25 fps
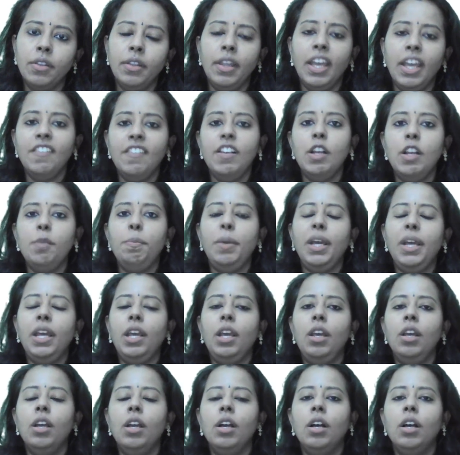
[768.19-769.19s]
They will
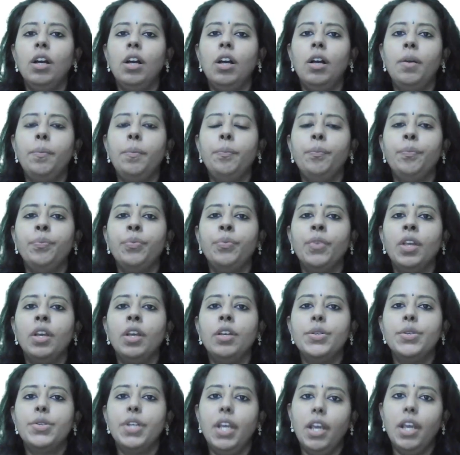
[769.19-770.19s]
be
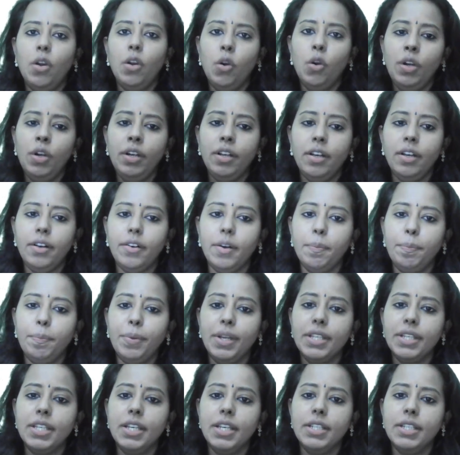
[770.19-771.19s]
shareholder
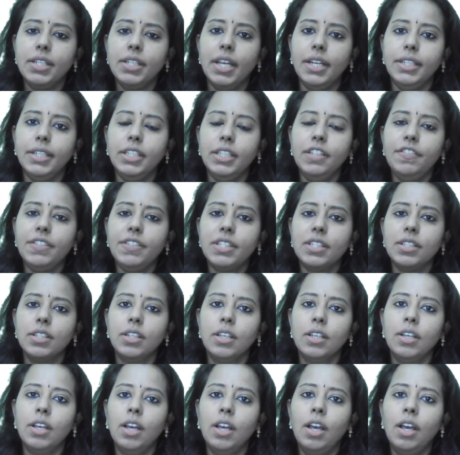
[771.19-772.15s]
representatives